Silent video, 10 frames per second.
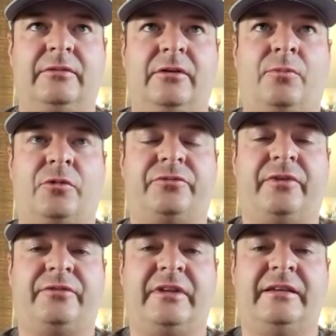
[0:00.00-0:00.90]
almost
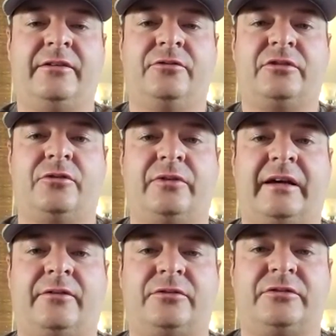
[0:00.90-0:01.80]
15 years ago
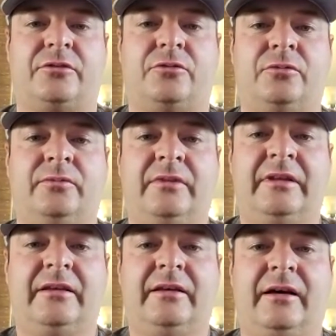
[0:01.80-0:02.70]
now. So,
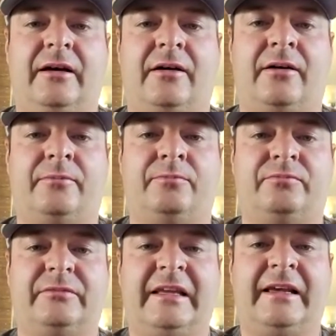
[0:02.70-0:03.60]

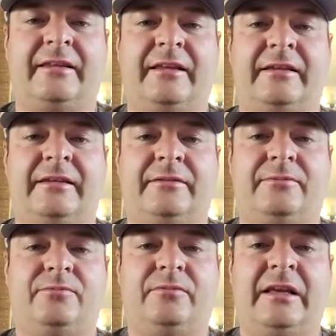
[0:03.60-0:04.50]
yeah,
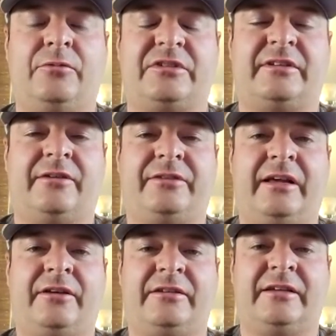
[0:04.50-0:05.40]
they were stuffed
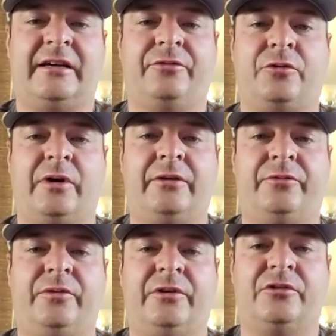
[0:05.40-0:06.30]
down inside for quite a
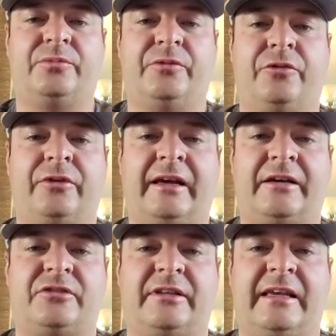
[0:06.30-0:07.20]
few years before they
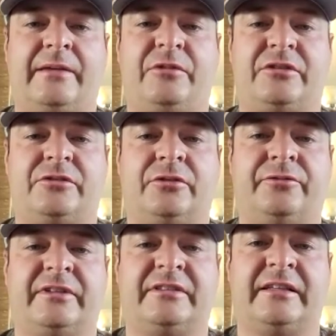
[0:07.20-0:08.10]
actually came to
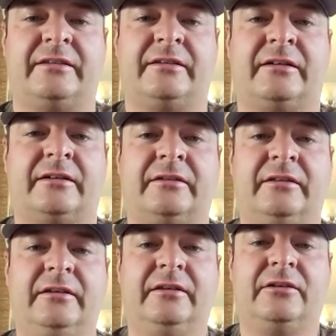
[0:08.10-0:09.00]
surface and
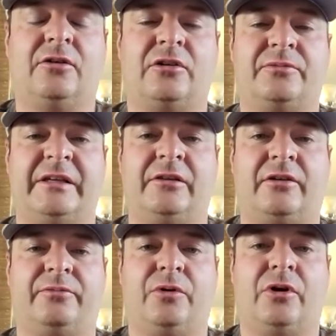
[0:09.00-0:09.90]
caused me a
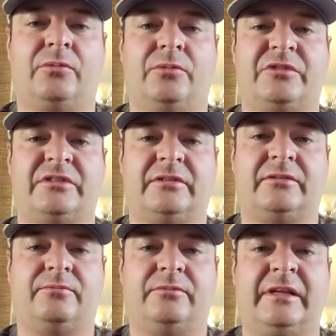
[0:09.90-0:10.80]
lot of problems
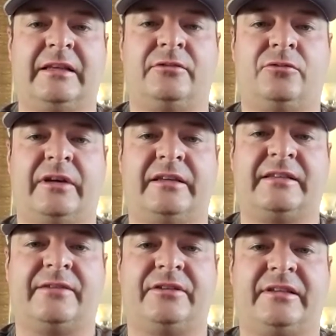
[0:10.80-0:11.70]
in
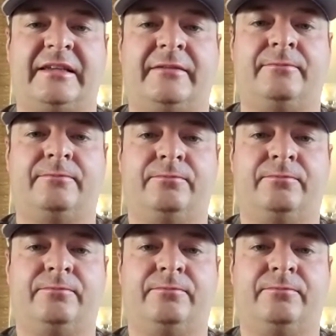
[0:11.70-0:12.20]
2017.